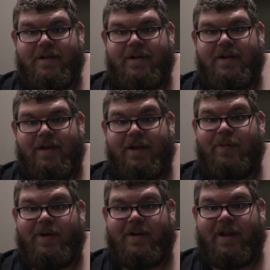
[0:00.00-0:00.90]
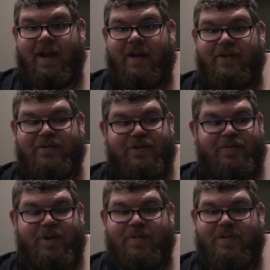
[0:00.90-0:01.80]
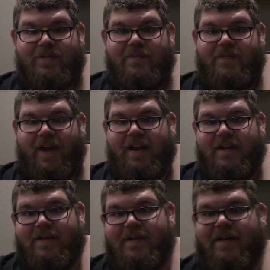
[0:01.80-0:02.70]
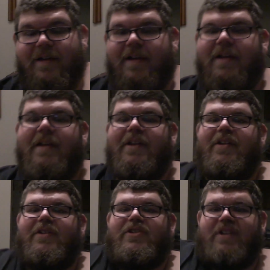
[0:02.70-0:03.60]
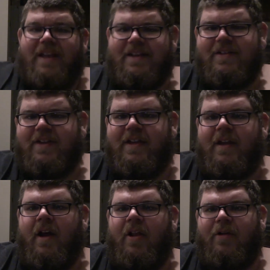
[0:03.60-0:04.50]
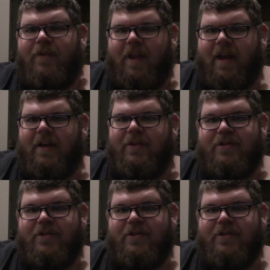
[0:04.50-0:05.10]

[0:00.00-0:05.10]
it went in the house because we would find snake skin all over the house.